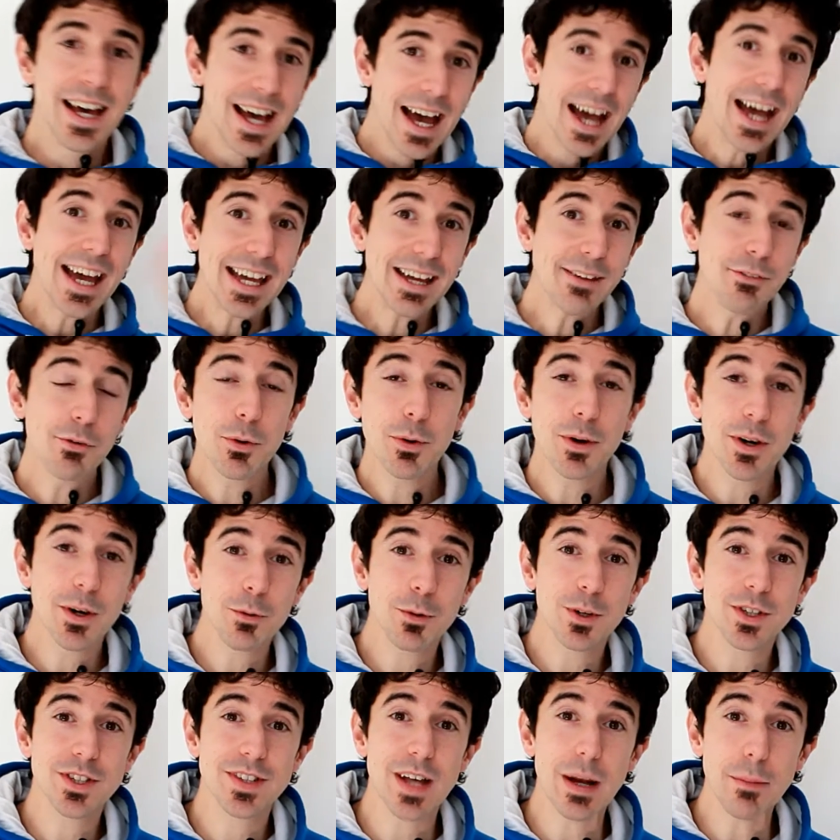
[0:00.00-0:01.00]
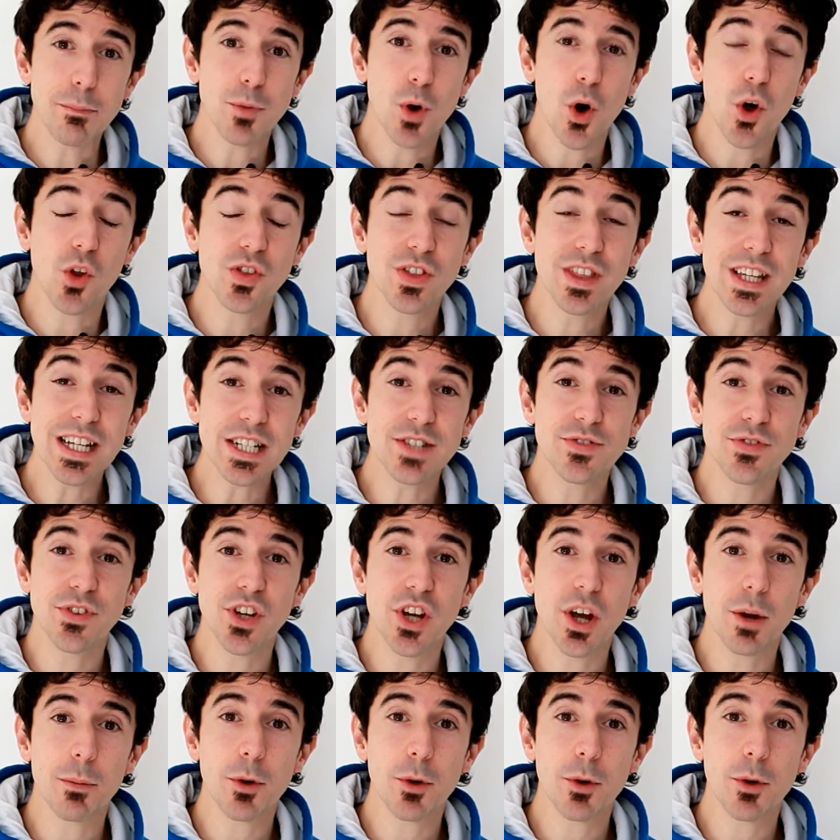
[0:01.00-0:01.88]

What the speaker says: Hey everybody, what's up? On this video,